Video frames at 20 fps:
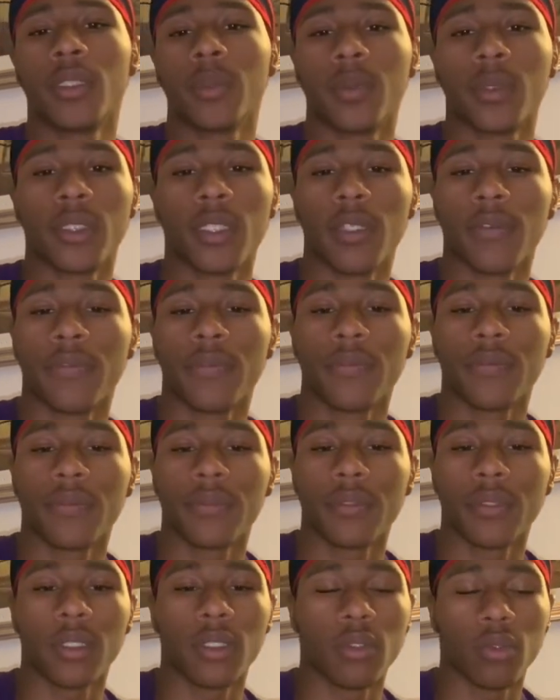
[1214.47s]
stuff
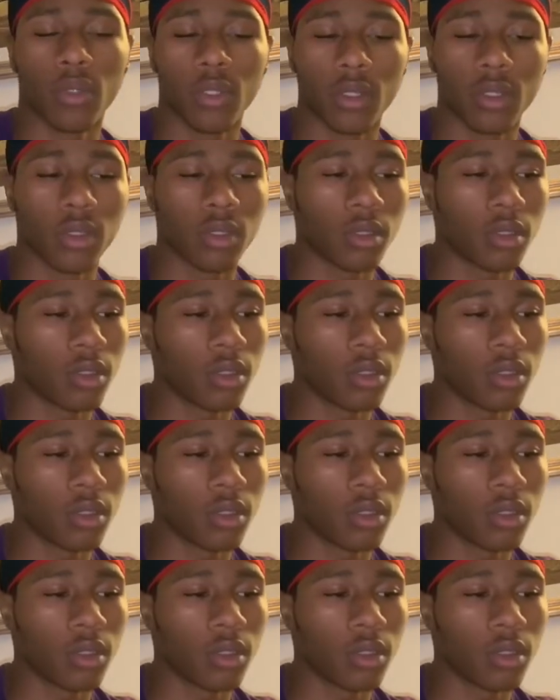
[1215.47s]
in order.